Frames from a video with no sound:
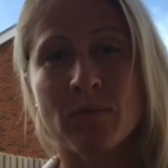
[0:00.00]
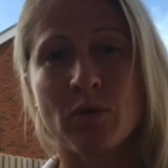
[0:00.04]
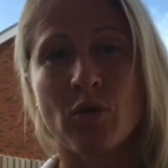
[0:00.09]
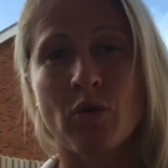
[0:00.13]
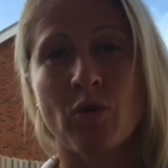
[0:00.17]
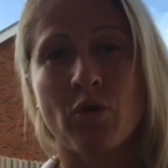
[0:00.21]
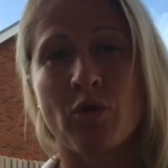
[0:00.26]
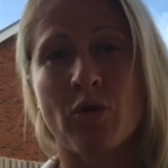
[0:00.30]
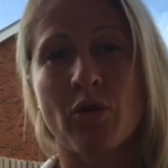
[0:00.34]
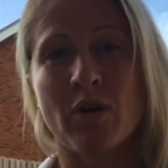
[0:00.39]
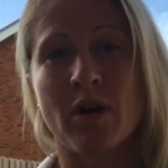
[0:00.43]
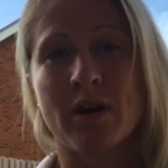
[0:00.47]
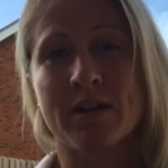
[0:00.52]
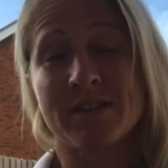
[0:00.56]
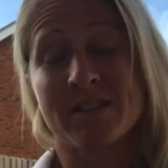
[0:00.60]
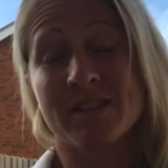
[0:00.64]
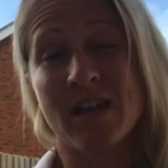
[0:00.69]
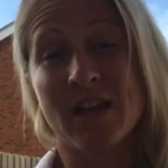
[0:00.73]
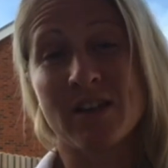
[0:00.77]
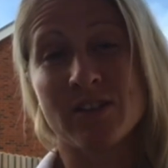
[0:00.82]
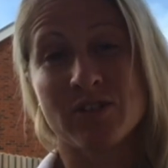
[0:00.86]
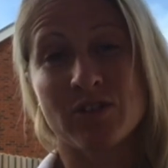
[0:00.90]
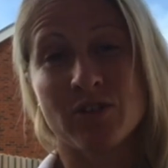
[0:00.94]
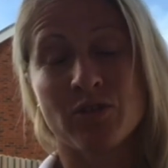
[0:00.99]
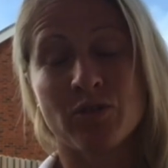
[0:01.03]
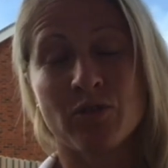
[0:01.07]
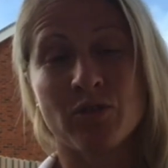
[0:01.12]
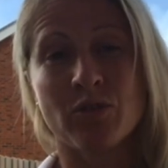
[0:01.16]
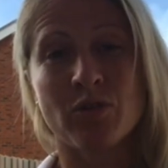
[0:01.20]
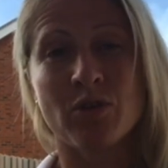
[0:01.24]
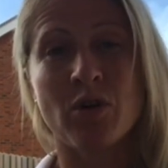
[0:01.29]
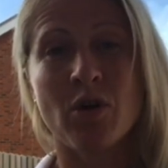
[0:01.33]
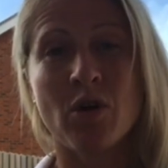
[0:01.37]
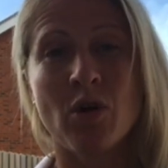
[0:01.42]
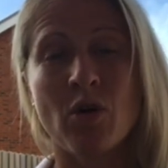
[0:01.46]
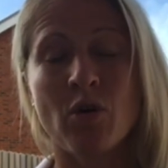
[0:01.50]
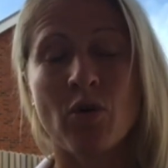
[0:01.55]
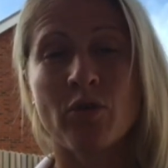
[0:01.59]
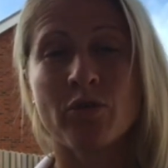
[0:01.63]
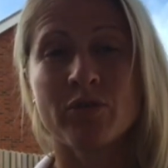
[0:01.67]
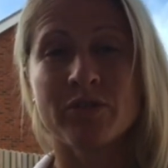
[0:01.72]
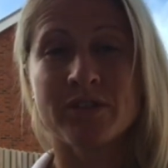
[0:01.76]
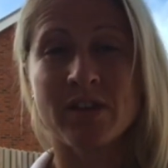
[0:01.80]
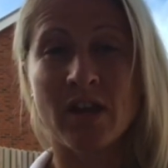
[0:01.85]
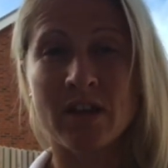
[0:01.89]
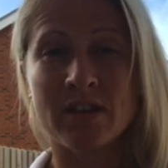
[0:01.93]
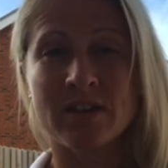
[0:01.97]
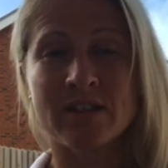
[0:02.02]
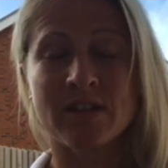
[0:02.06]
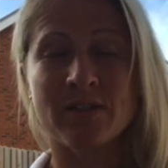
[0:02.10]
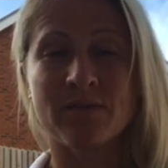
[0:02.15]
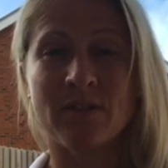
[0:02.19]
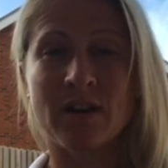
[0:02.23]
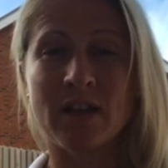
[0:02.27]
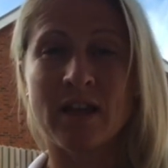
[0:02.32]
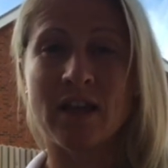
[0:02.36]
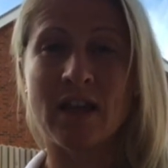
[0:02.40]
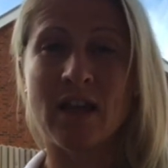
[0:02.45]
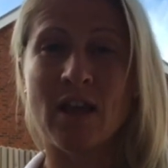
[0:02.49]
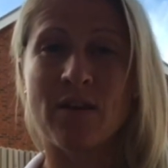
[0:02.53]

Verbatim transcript: or a set score or alternatively,